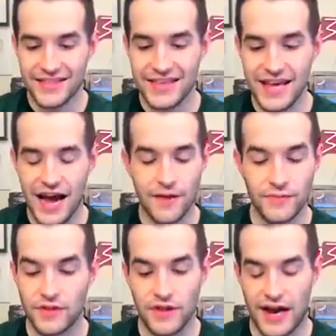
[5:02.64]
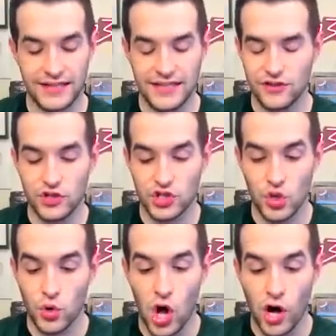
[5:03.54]
These are just
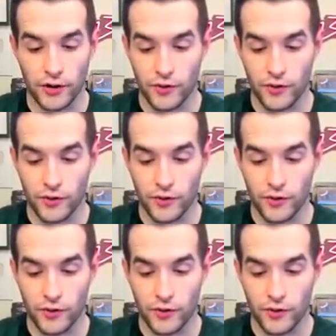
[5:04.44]
too long.